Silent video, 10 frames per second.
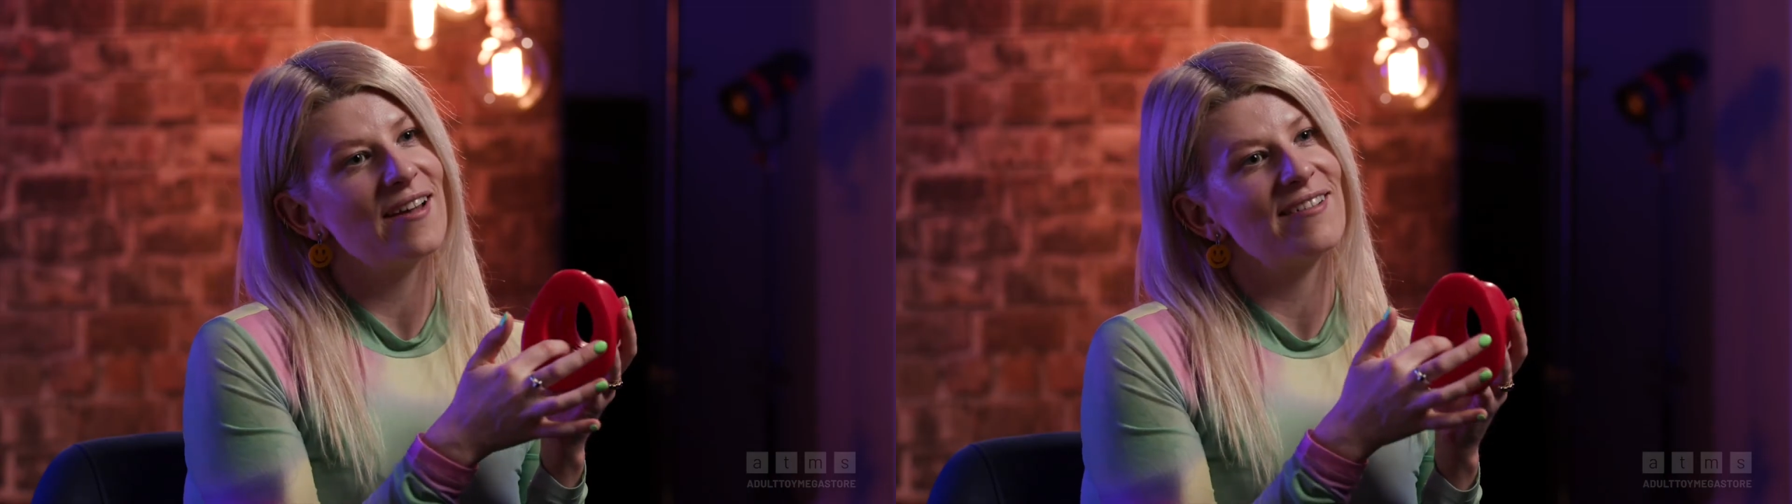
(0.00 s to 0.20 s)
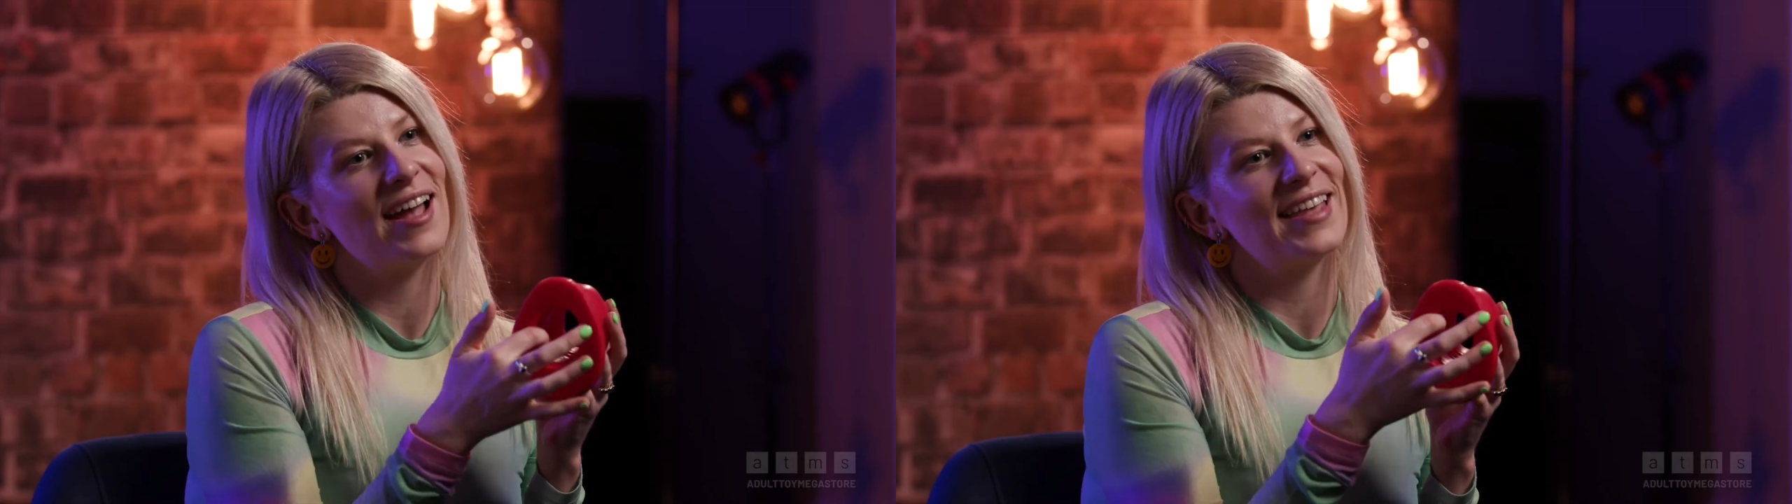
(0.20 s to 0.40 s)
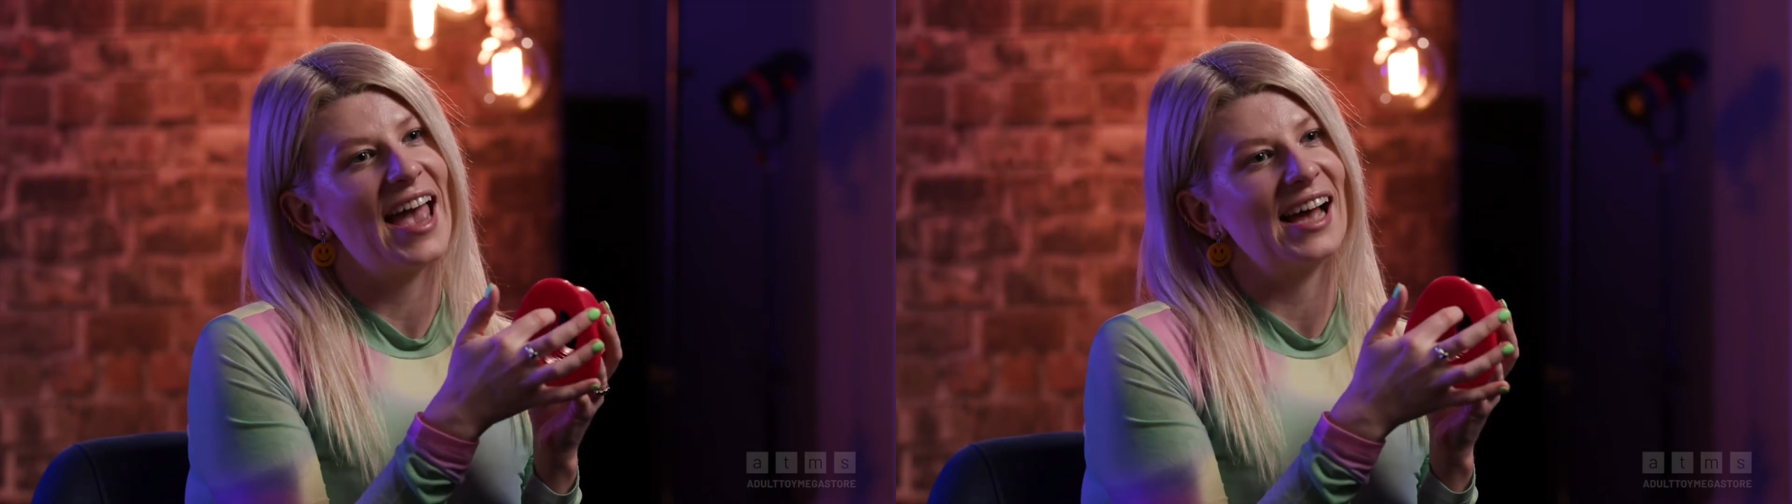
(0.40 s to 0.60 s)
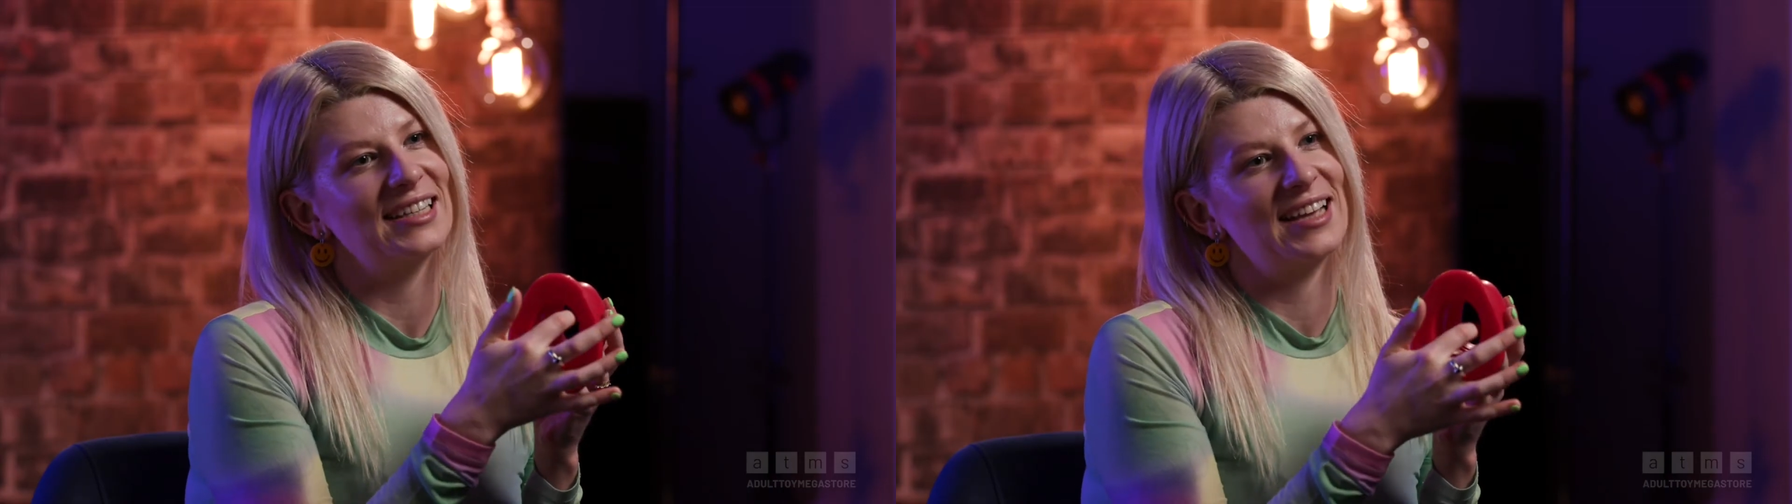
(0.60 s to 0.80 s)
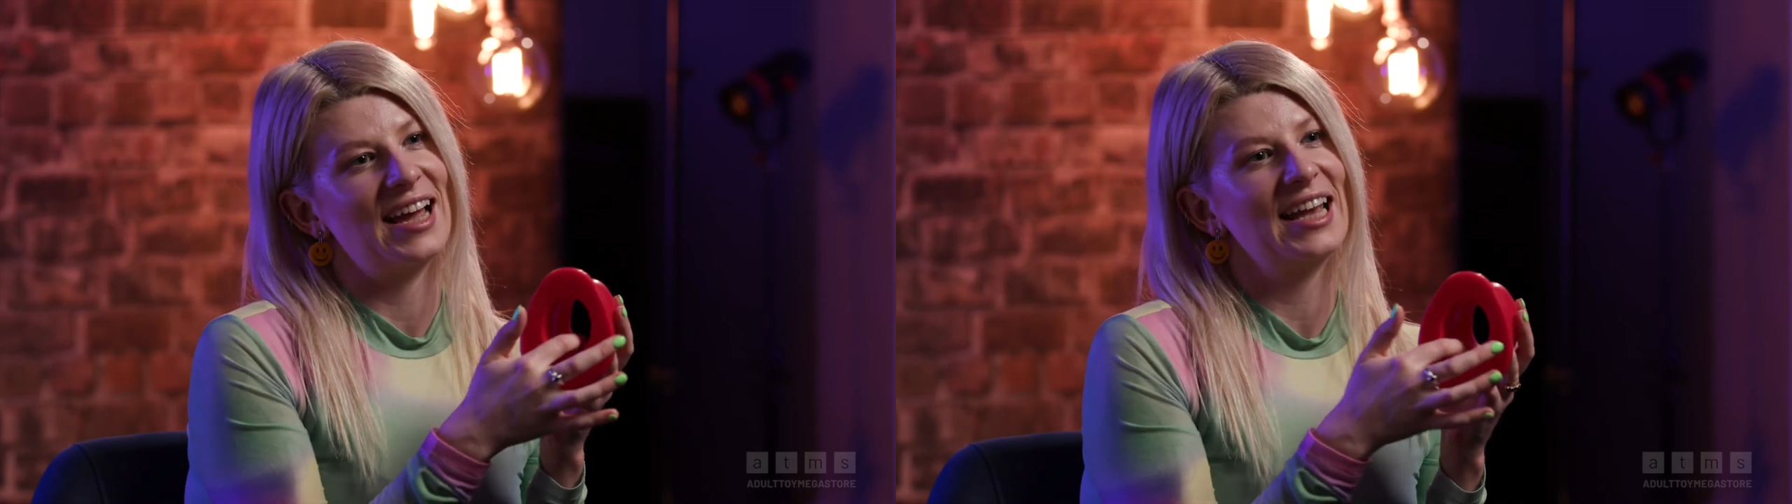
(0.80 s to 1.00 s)
around the
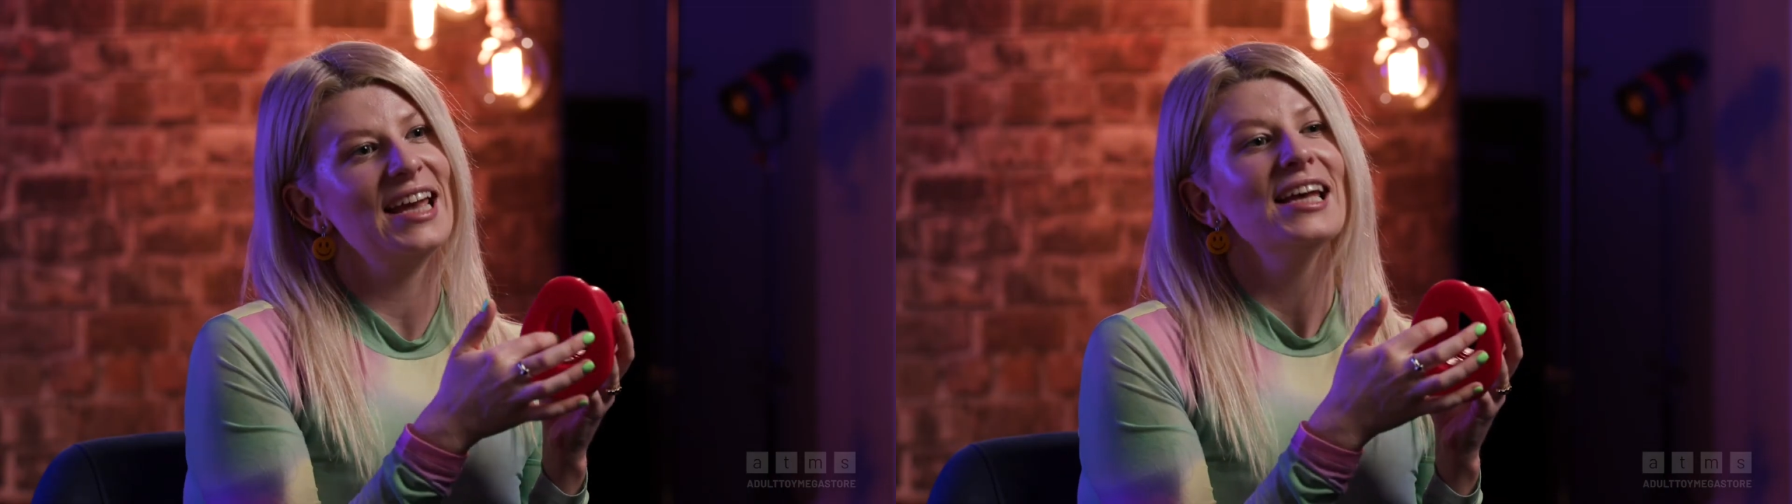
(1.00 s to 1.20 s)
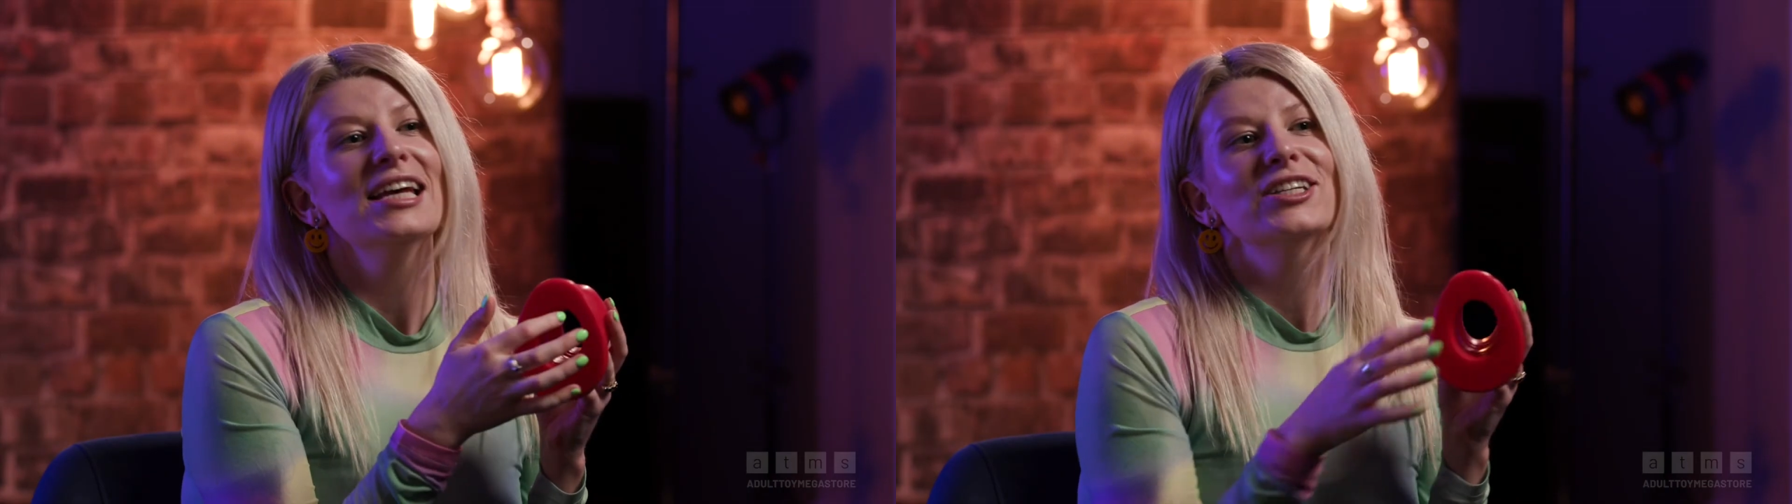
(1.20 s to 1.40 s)
outside here,